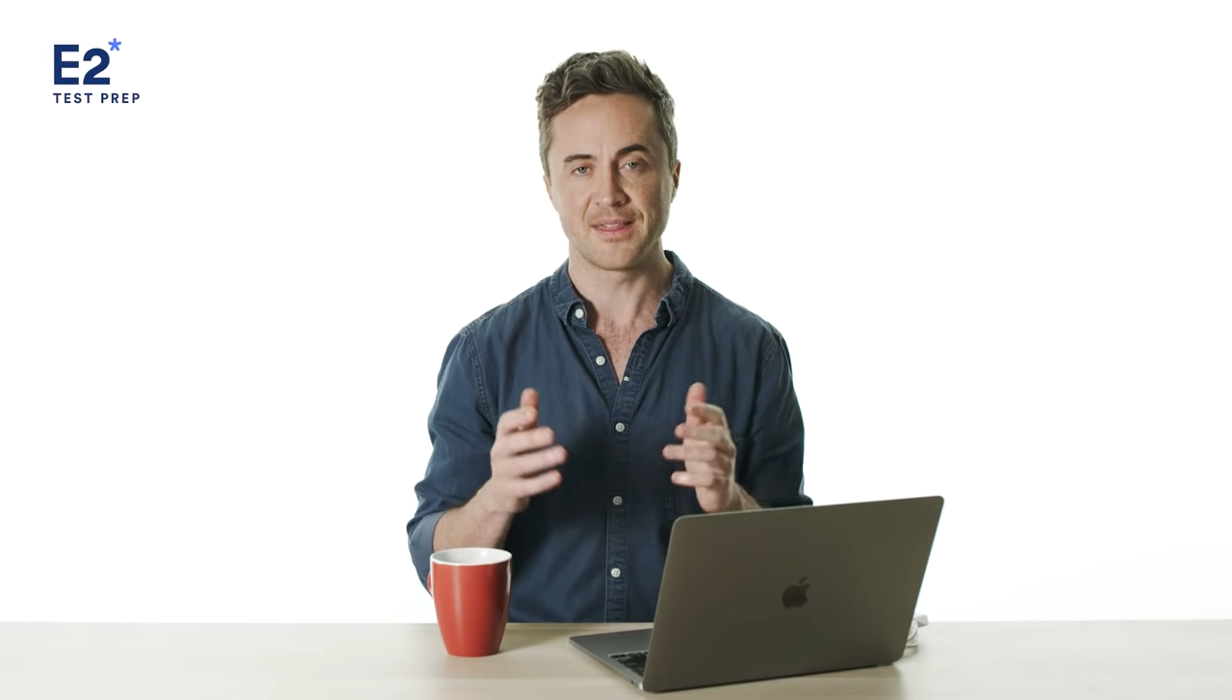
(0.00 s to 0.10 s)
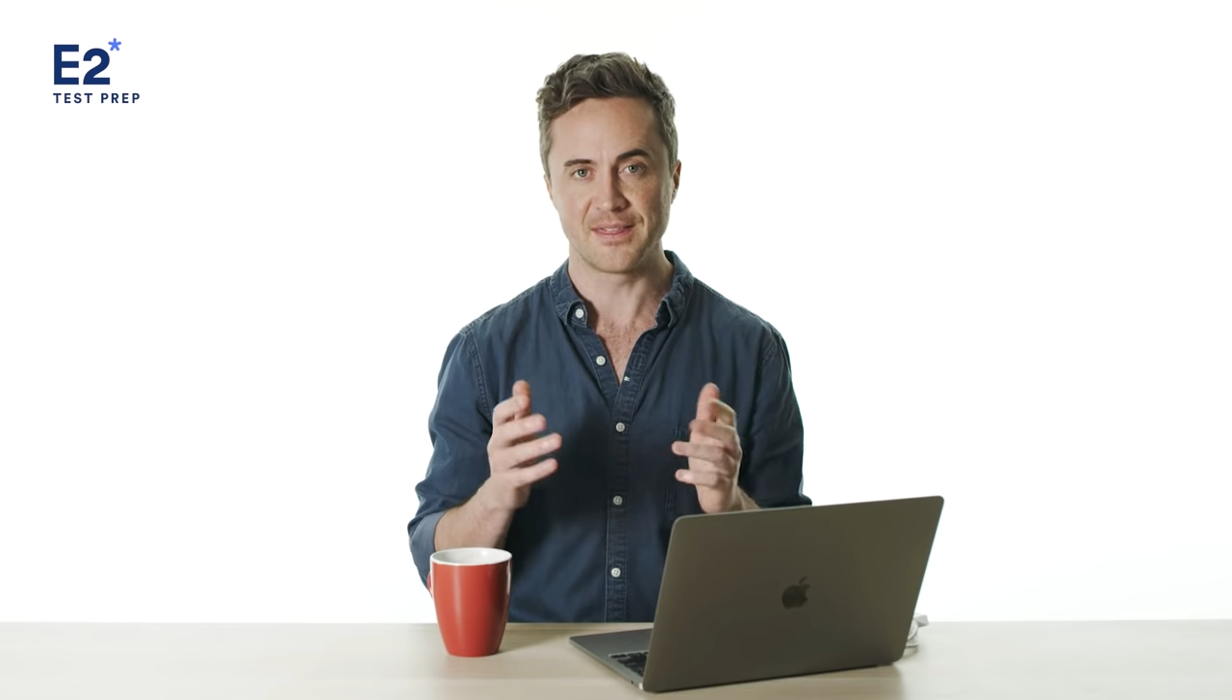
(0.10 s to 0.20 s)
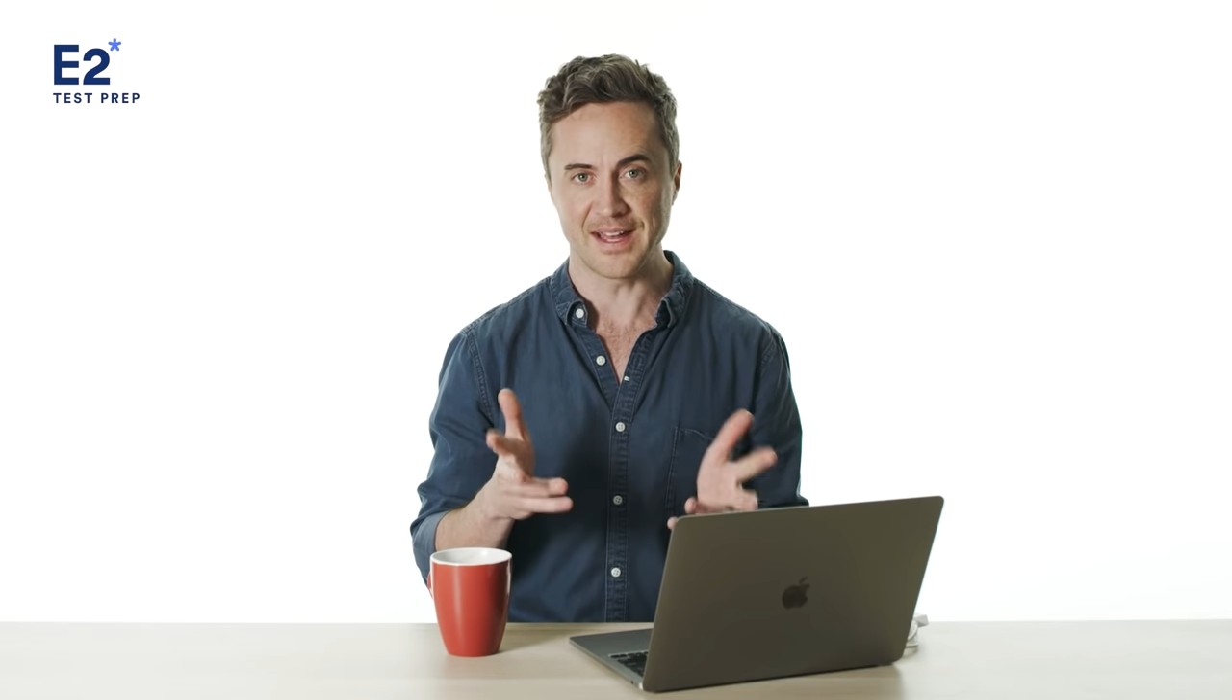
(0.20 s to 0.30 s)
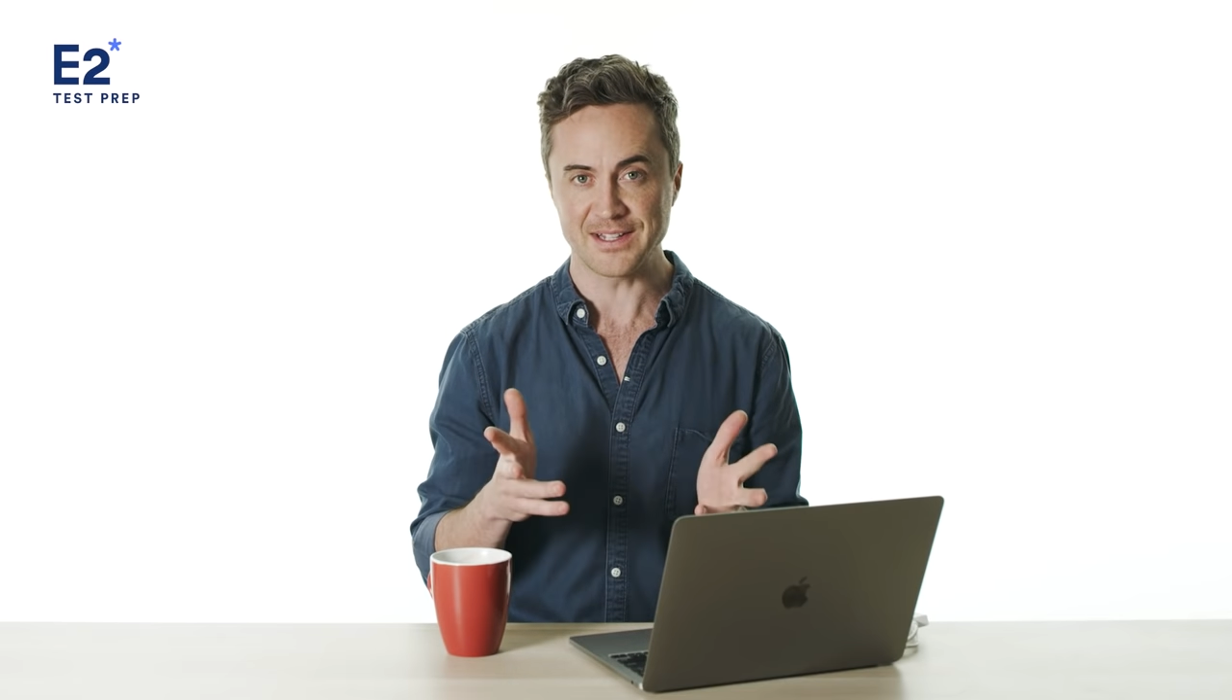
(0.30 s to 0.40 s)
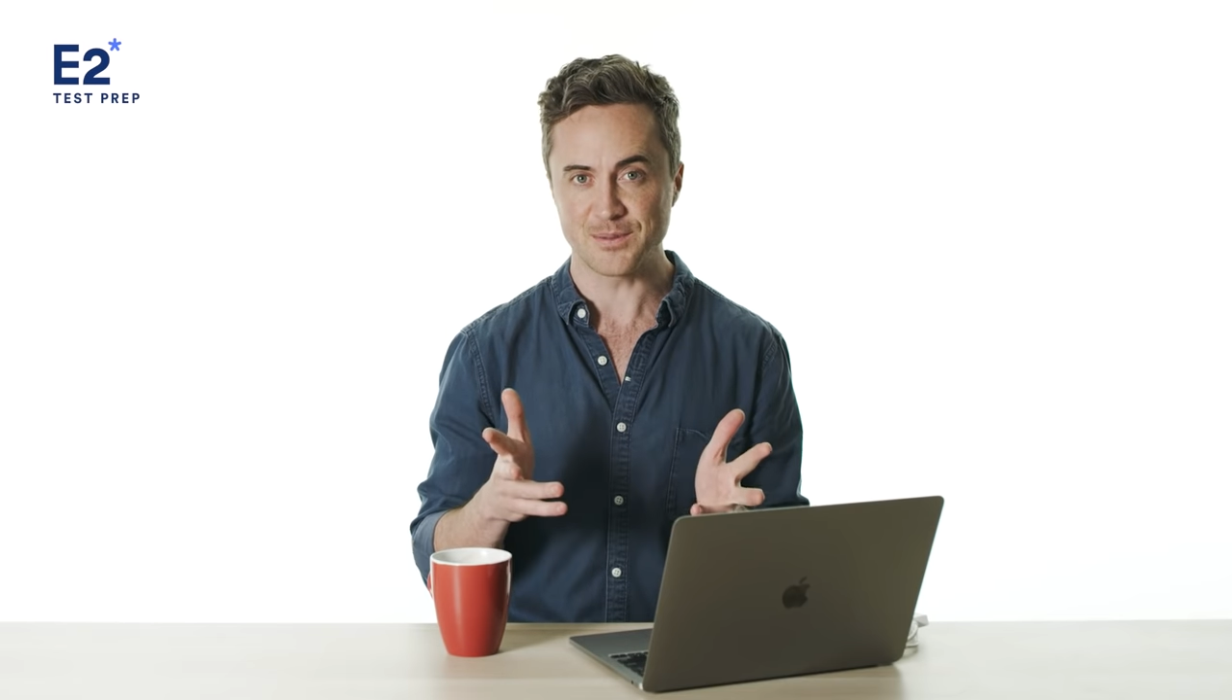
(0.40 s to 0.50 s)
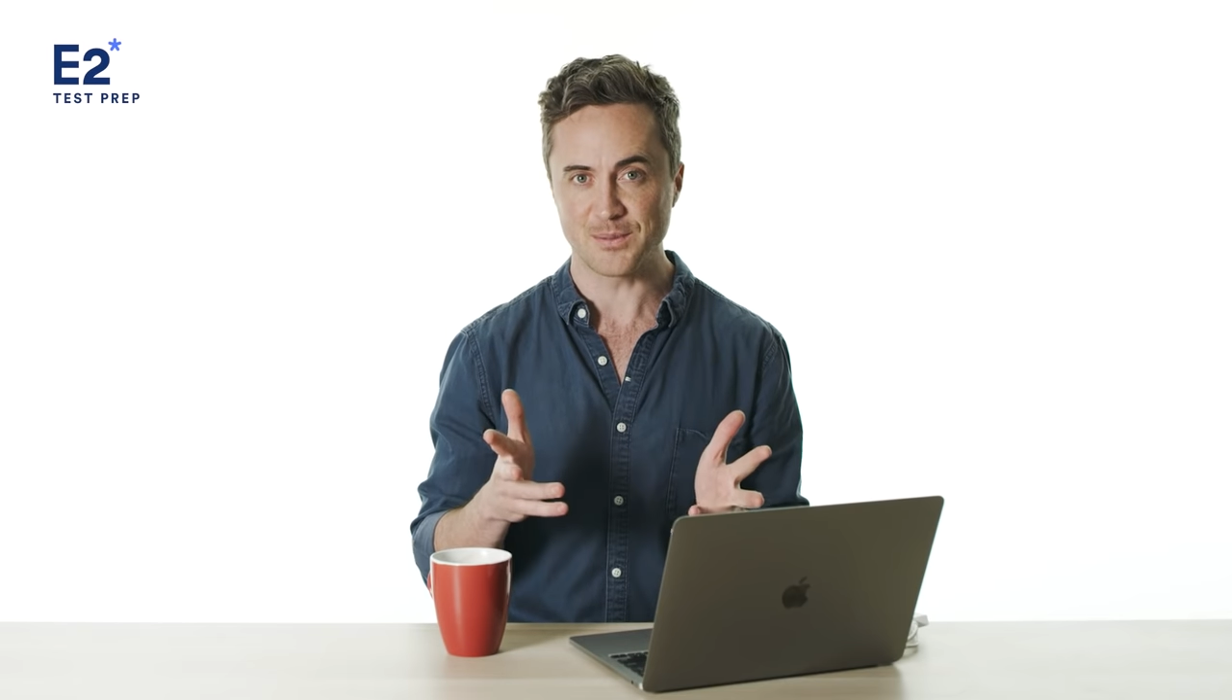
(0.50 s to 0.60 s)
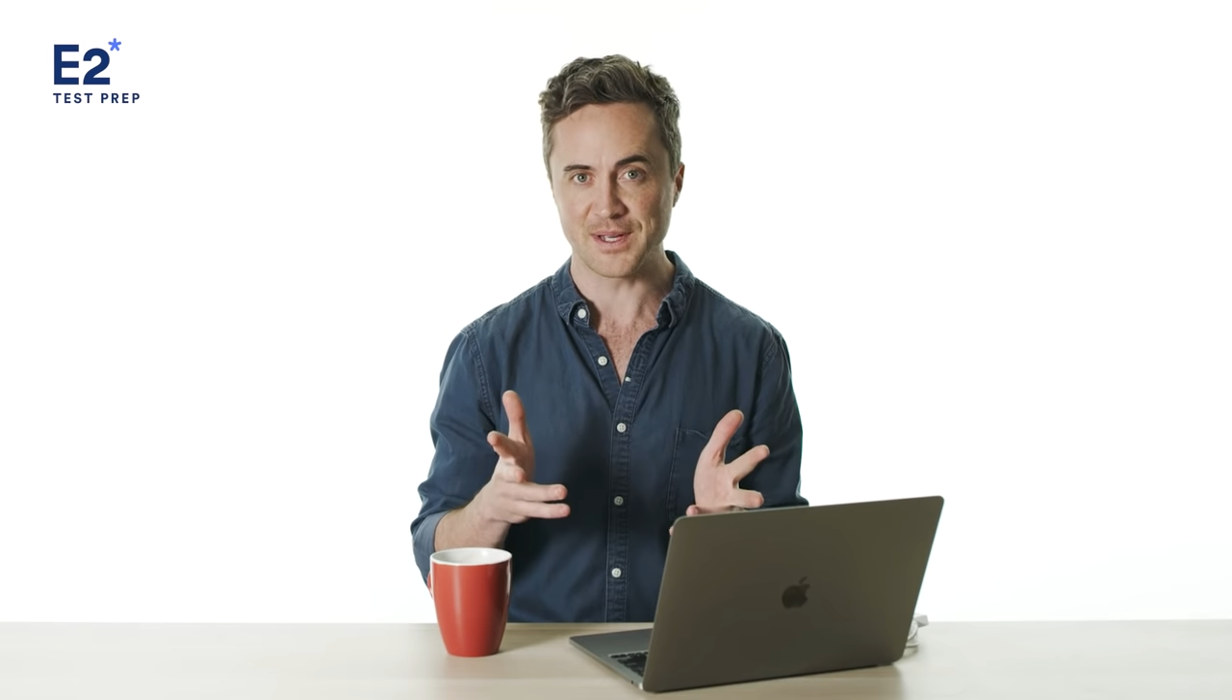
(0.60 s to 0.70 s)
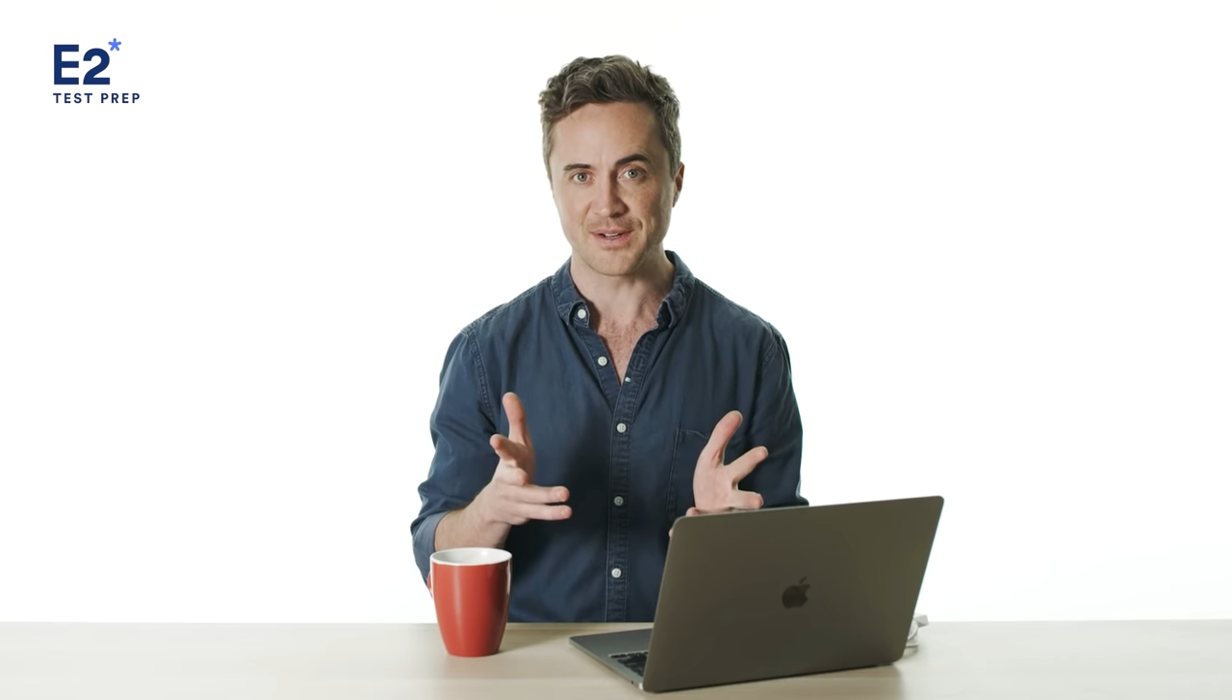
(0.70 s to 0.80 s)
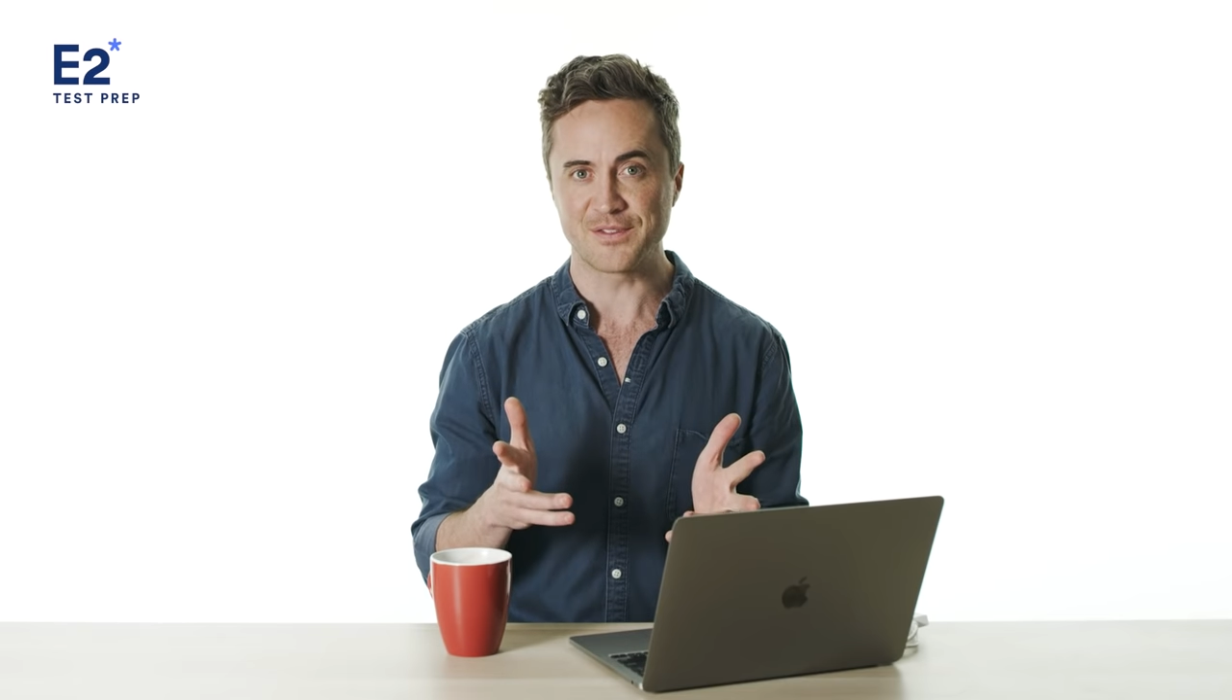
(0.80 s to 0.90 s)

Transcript: That's what we're going